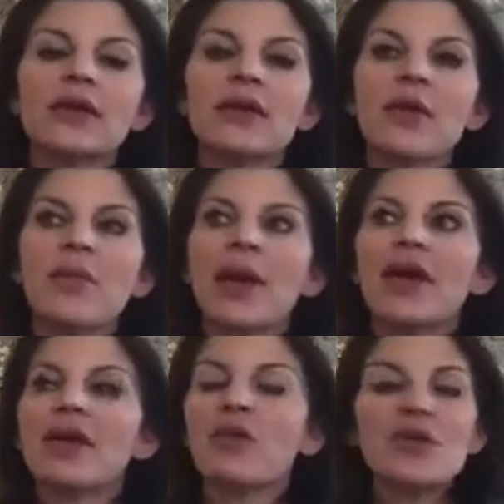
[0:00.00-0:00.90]

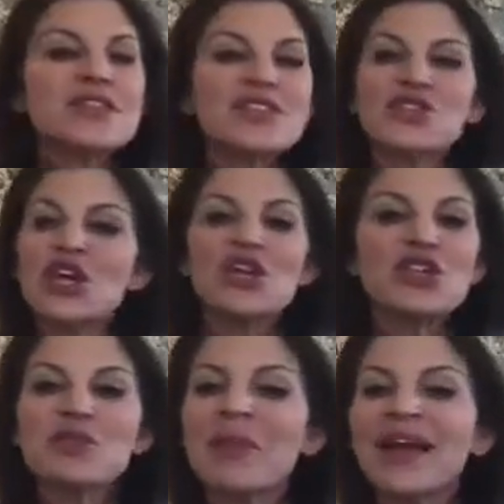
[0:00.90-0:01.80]
But once it
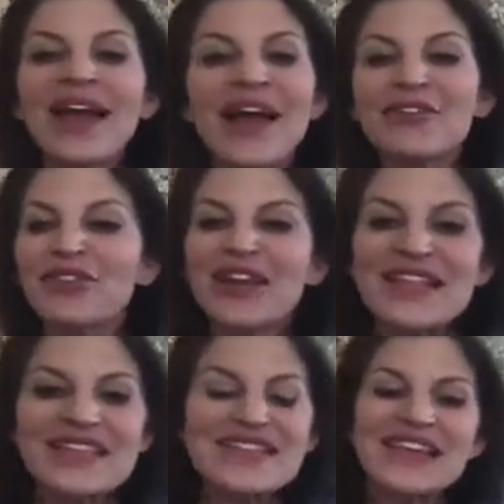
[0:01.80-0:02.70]
changes, my God,
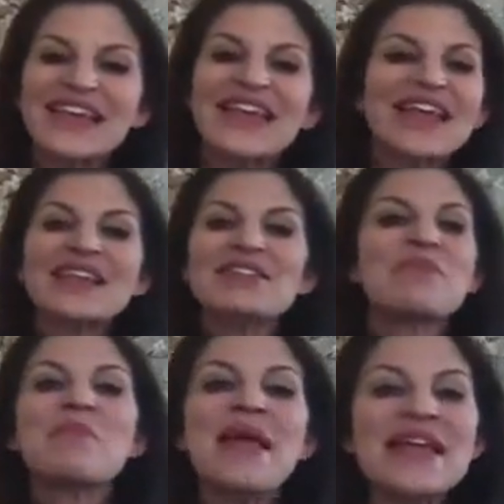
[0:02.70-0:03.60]
friends, it is
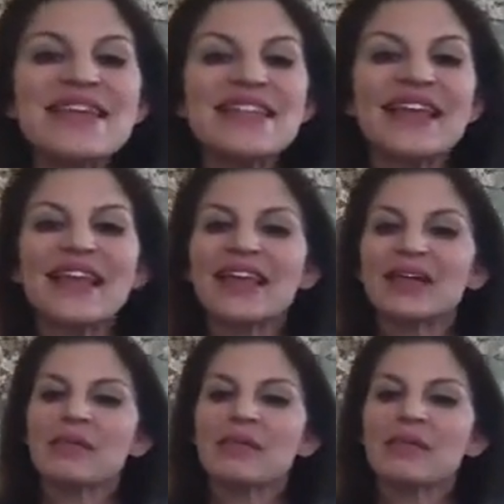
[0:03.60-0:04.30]
amazing.